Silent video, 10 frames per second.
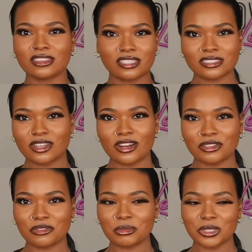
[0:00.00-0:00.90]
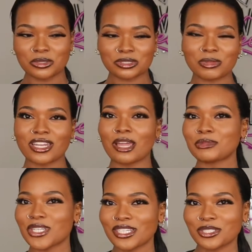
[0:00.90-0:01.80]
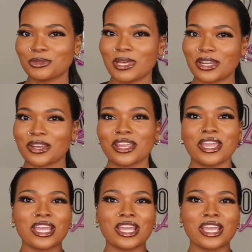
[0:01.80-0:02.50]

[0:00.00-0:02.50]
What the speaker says: discard of the balloons, but I'm trying to do better.